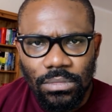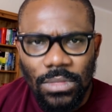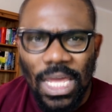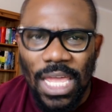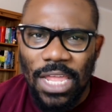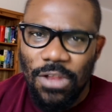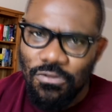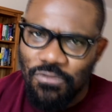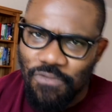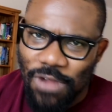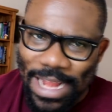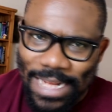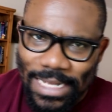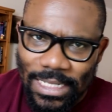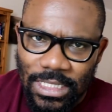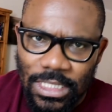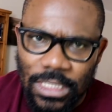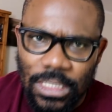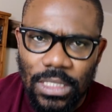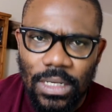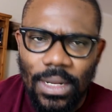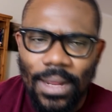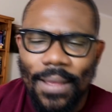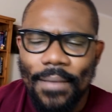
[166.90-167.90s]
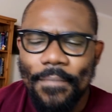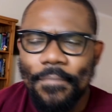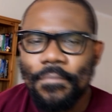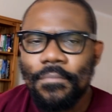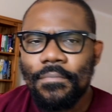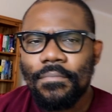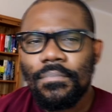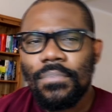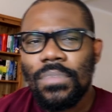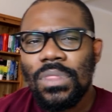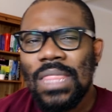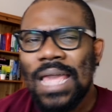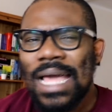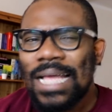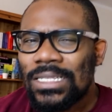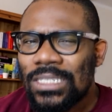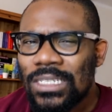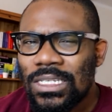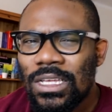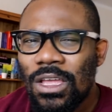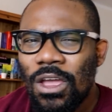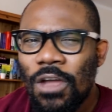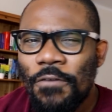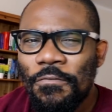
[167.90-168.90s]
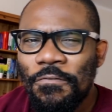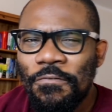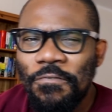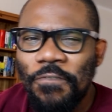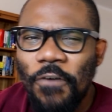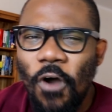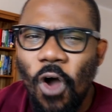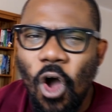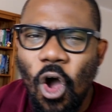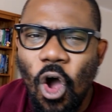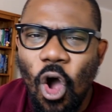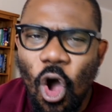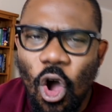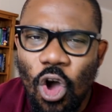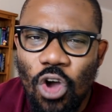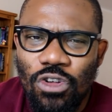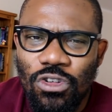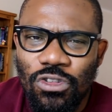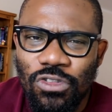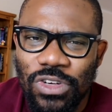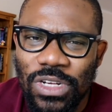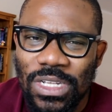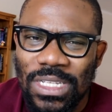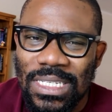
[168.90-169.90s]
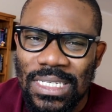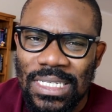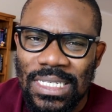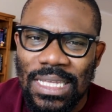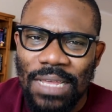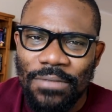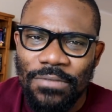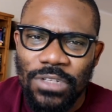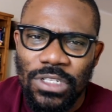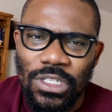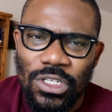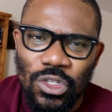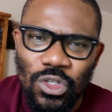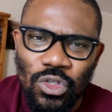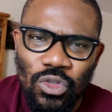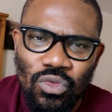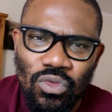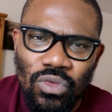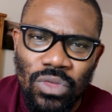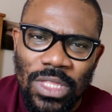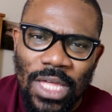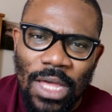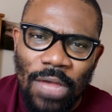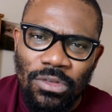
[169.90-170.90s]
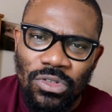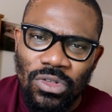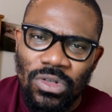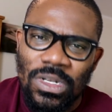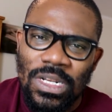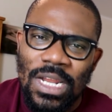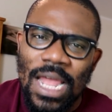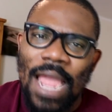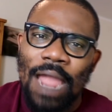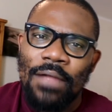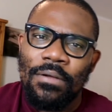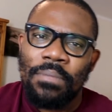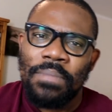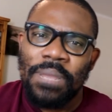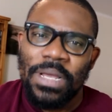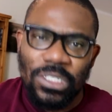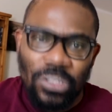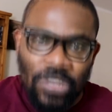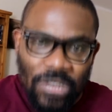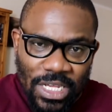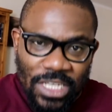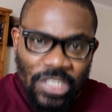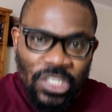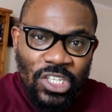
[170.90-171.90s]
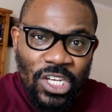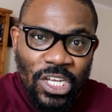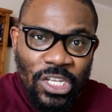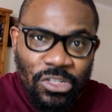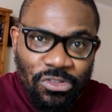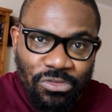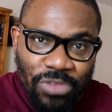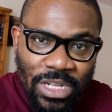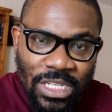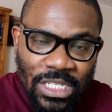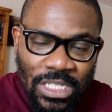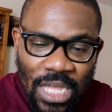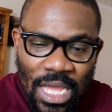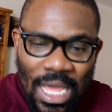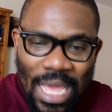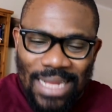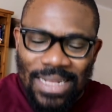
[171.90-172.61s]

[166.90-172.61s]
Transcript: in rent, that's 472,000 naira based on the exchange rate